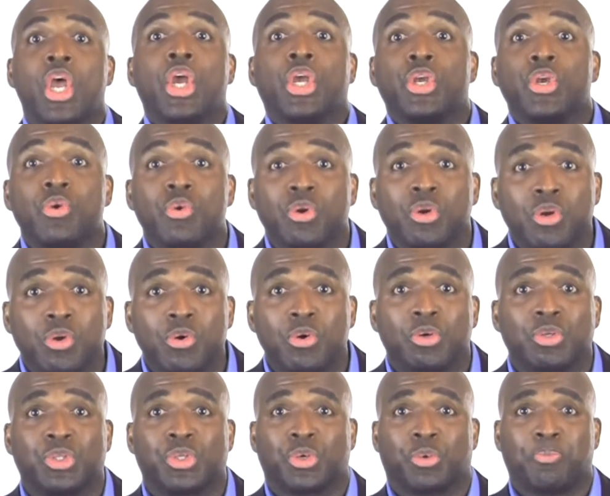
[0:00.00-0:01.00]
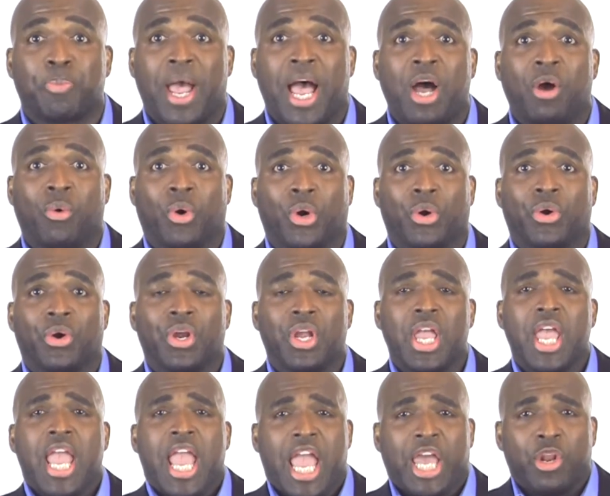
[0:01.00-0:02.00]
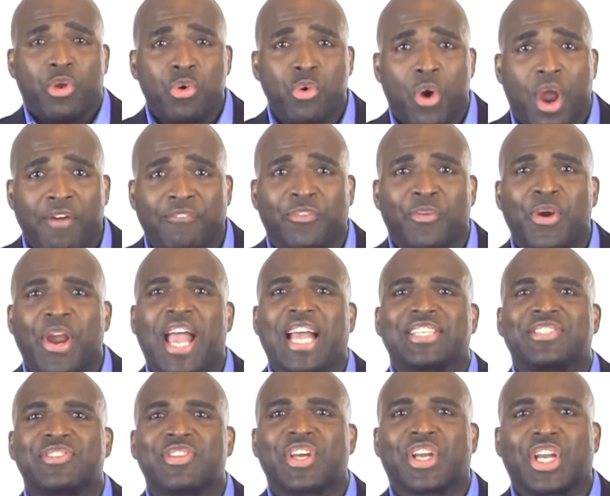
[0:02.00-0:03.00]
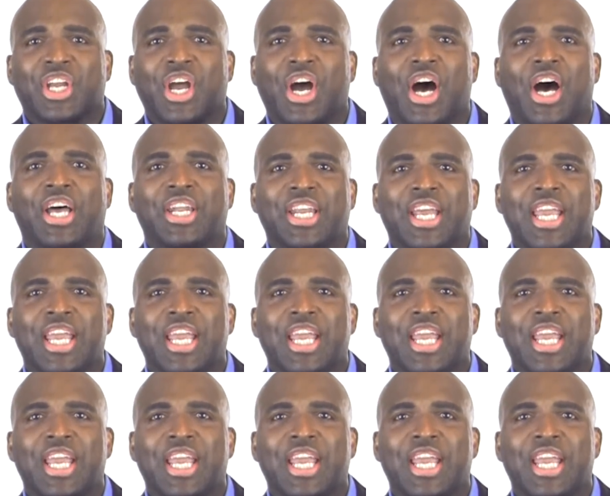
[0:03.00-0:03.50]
you lose your power. And whoever has the gun